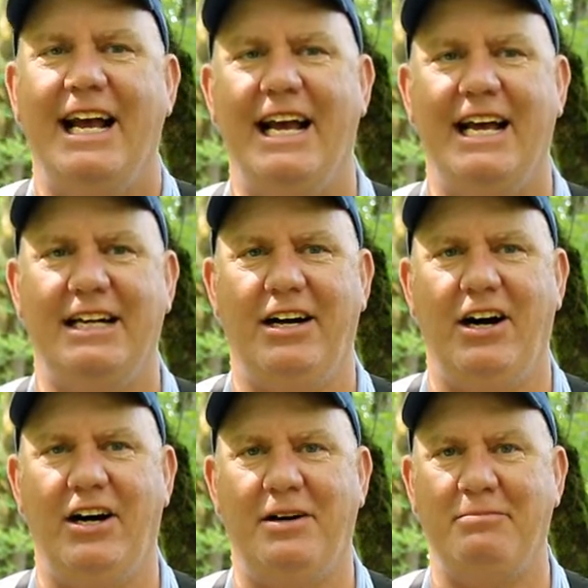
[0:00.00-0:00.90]
And
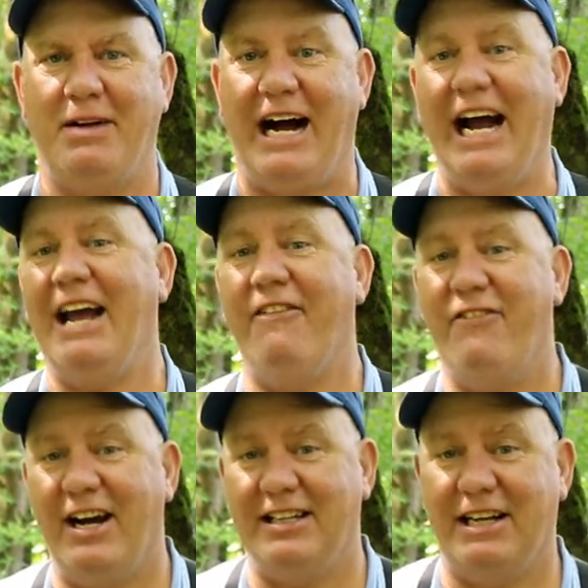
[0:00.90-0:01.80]
um, I have
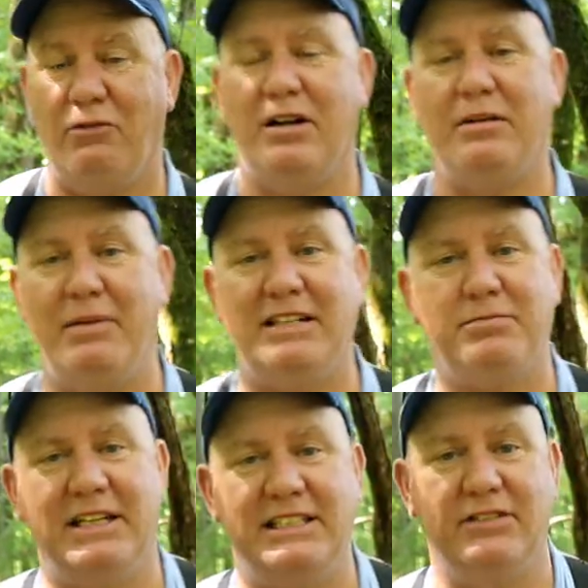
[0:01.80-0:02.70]
found that one of the
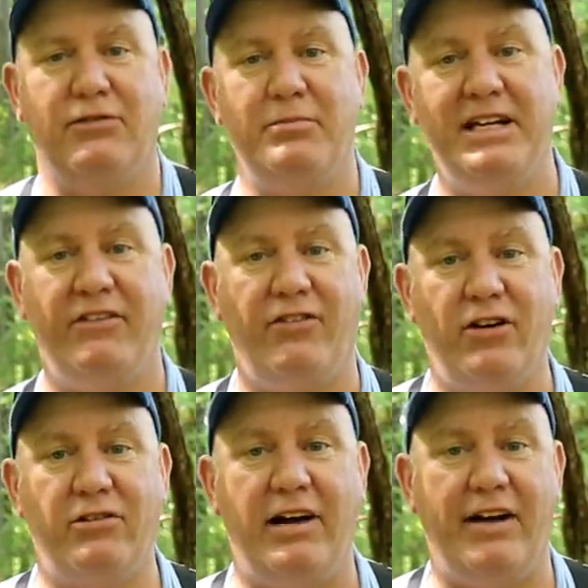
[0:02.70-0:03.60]
best places for me to
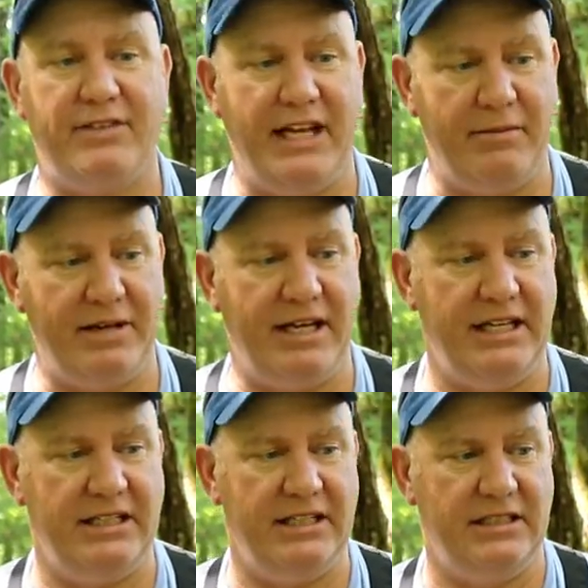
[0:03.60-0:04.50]
photograph them
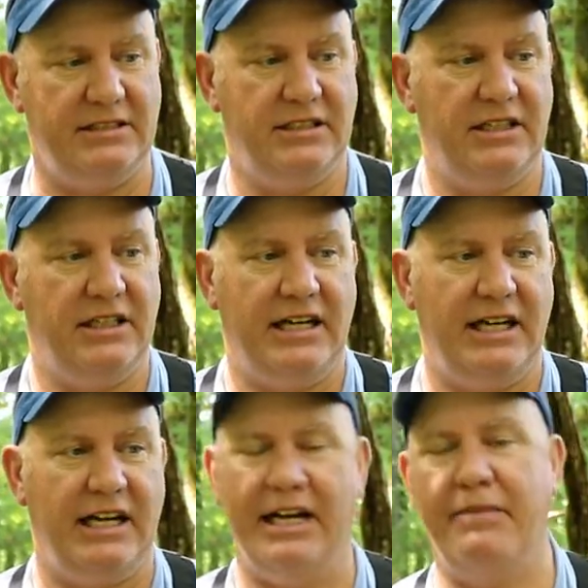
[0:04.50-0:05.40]
is
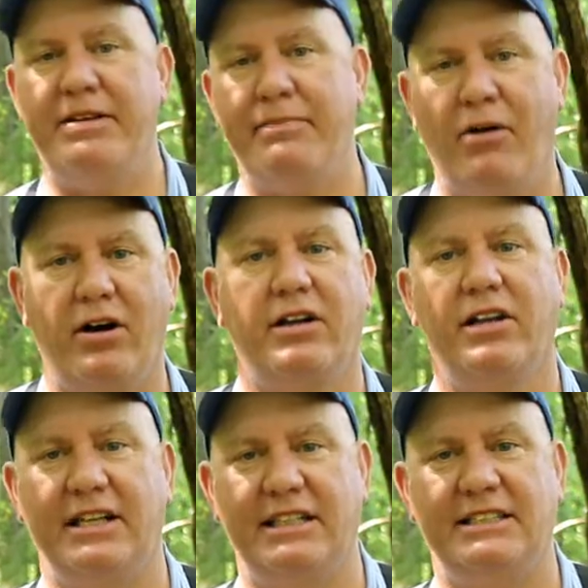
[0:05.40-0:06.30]
an empty parking
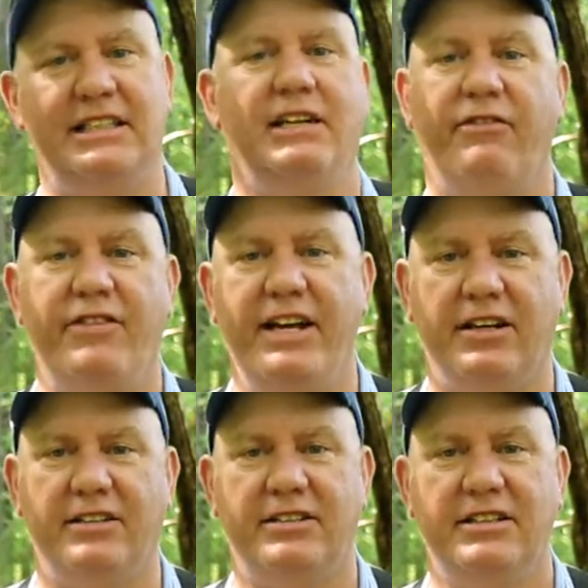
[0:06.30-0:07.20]
lot that's in a
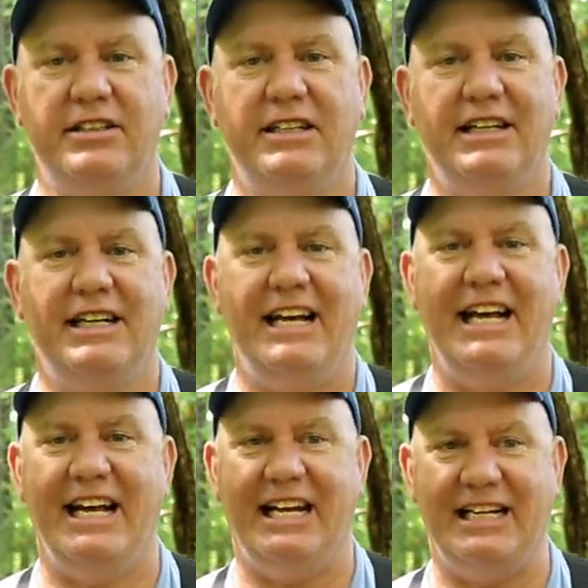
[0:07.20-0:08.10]
field.
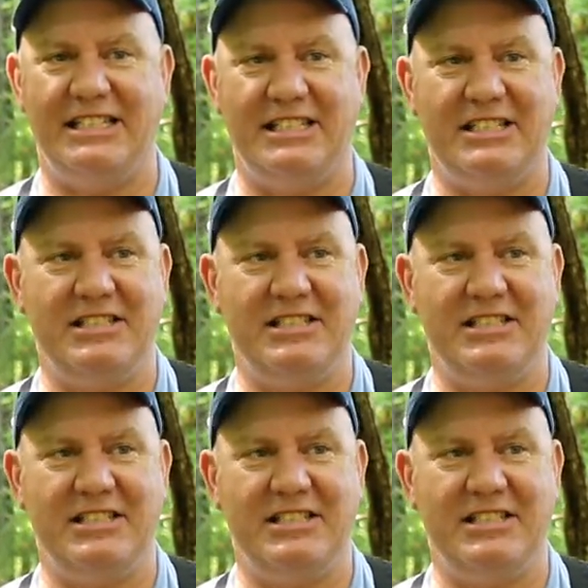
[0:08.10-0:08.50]
And